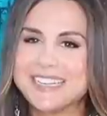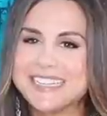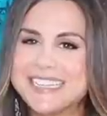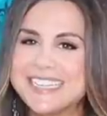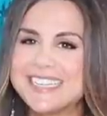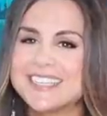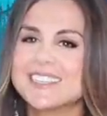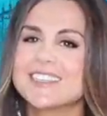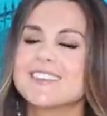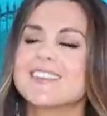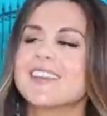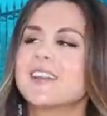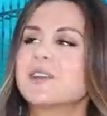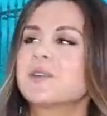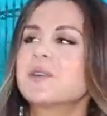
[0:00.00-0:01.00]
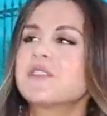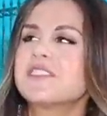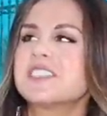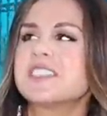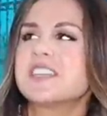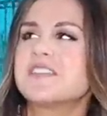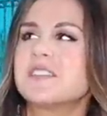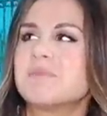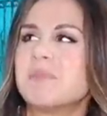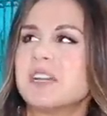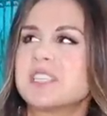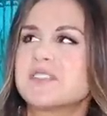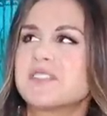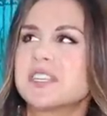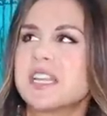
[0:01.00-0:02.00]
but not least, I don't know if I saved the
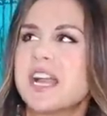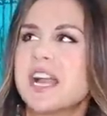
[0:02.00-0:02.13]
best for